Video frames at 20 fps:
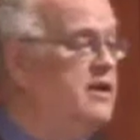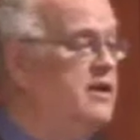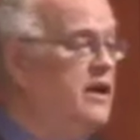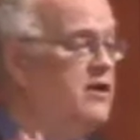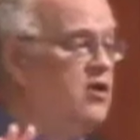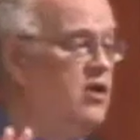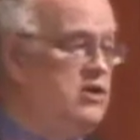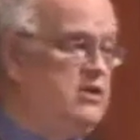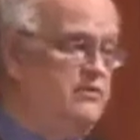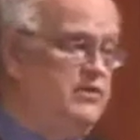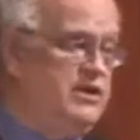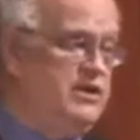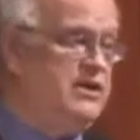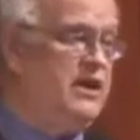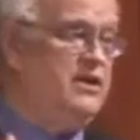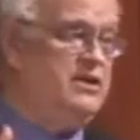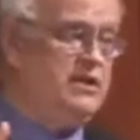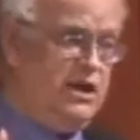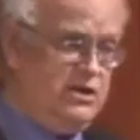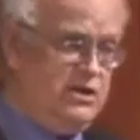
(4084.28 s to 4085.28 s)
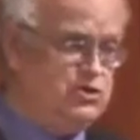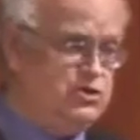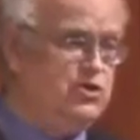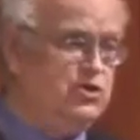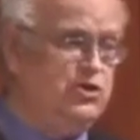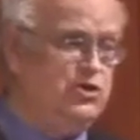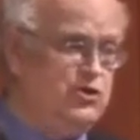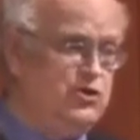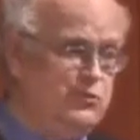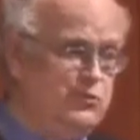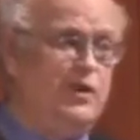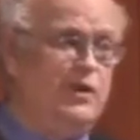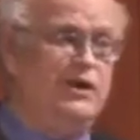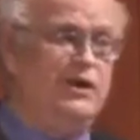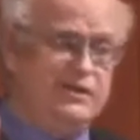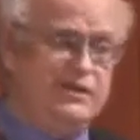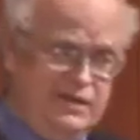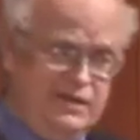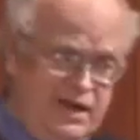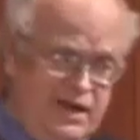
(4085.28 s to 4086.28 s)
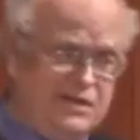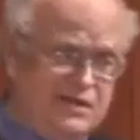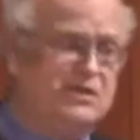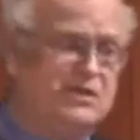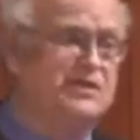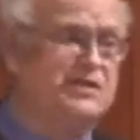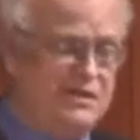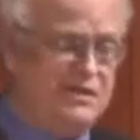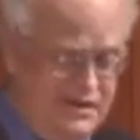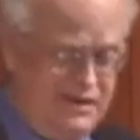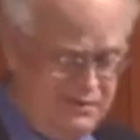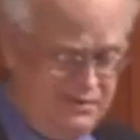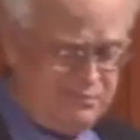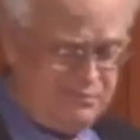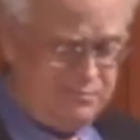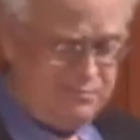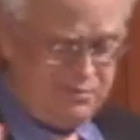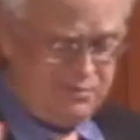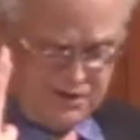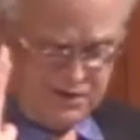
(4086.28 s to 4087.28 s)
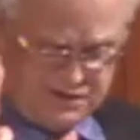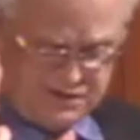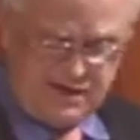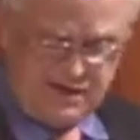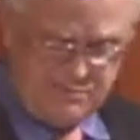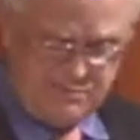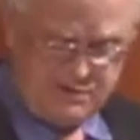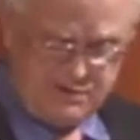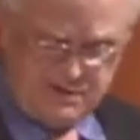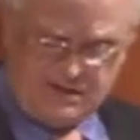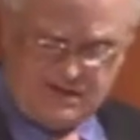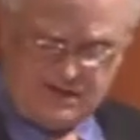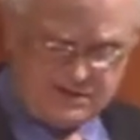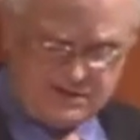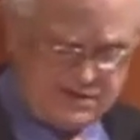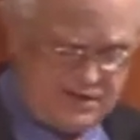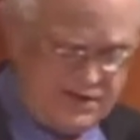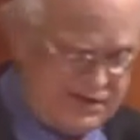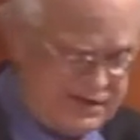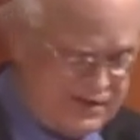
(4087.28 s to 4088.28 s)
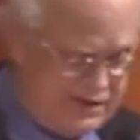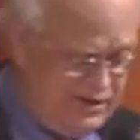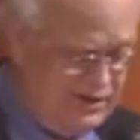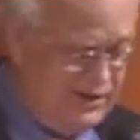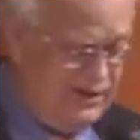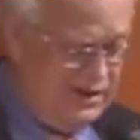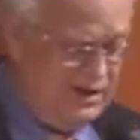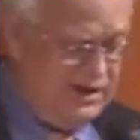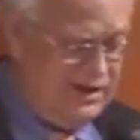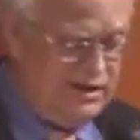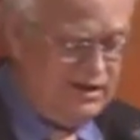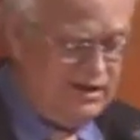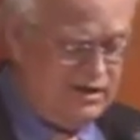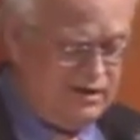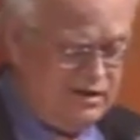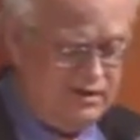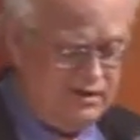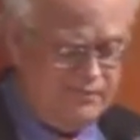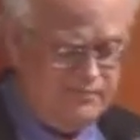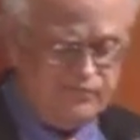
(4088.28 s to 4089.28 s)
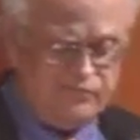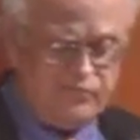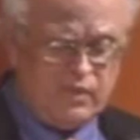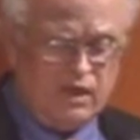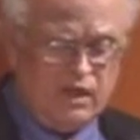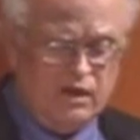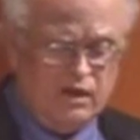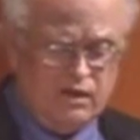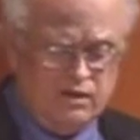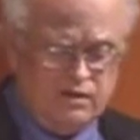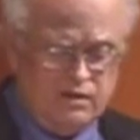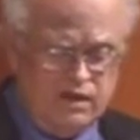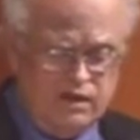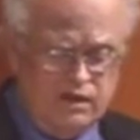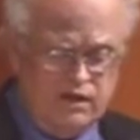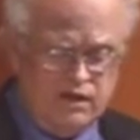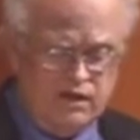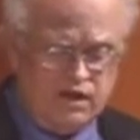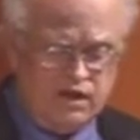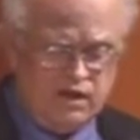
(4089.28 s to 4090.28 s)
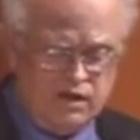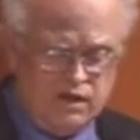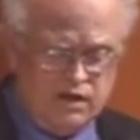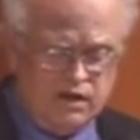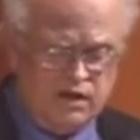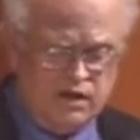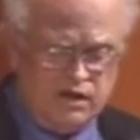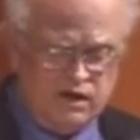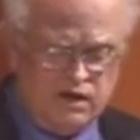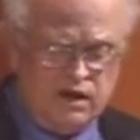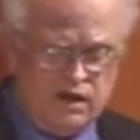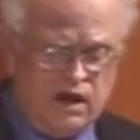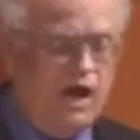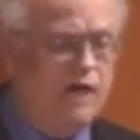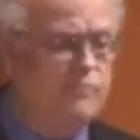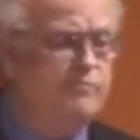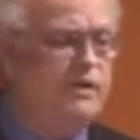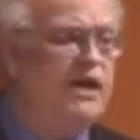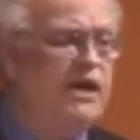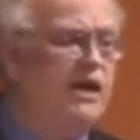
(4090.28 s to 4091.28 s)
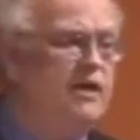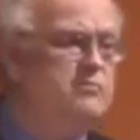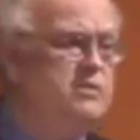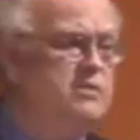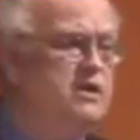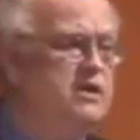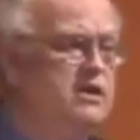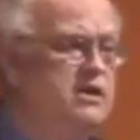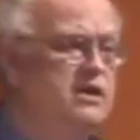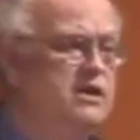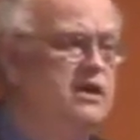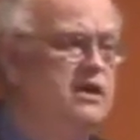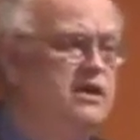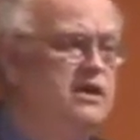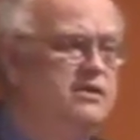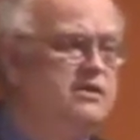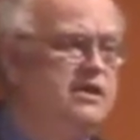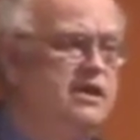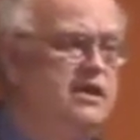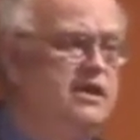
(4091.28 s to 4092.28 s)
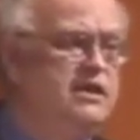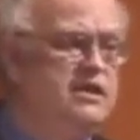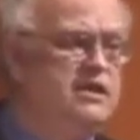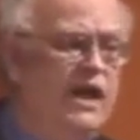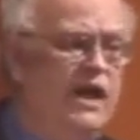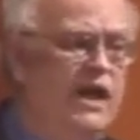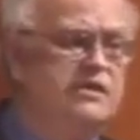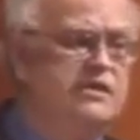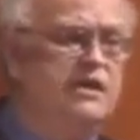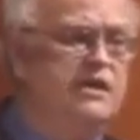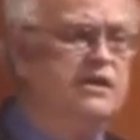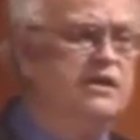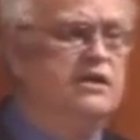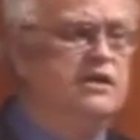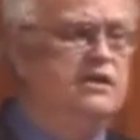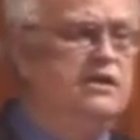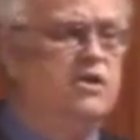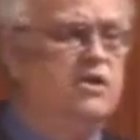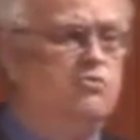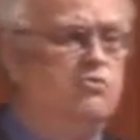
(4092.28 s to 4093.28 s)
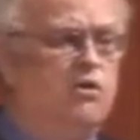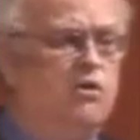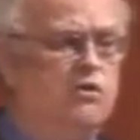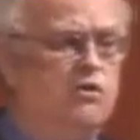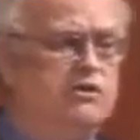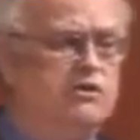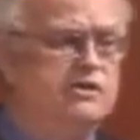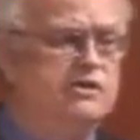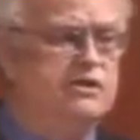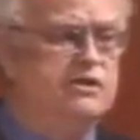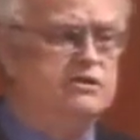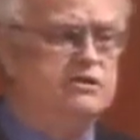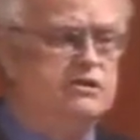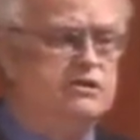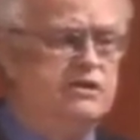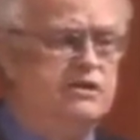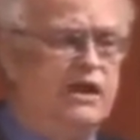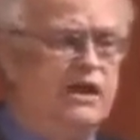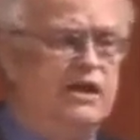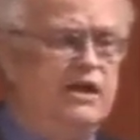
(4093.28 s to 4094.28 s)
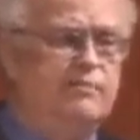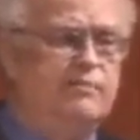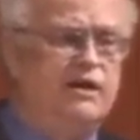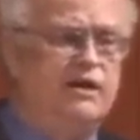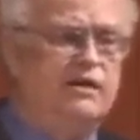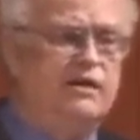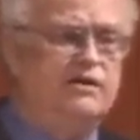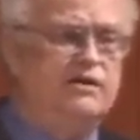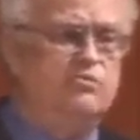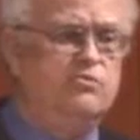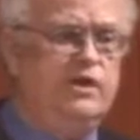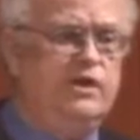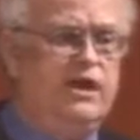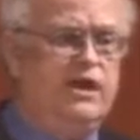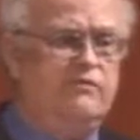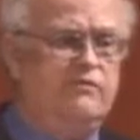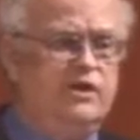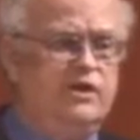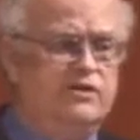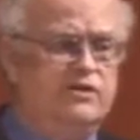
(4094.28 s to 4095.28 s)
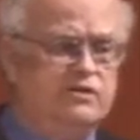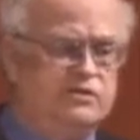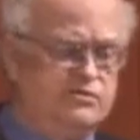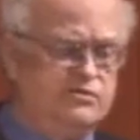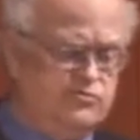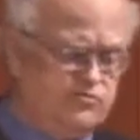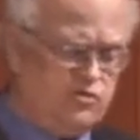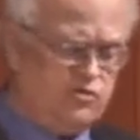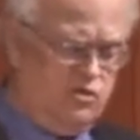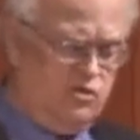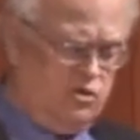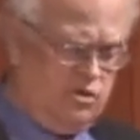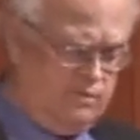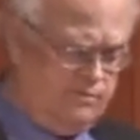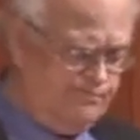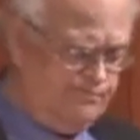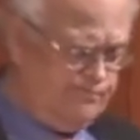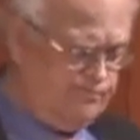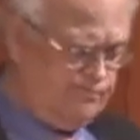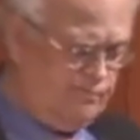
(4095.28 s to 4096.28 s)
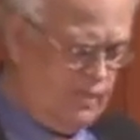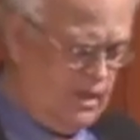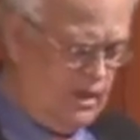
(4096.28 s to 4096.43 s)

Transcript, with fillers: not all of Intel, I assure you, but yes, in public, statements like that. Um, the uh, uh, IBM is the classic, uh, don't worry your silly little head about it, we have it under control.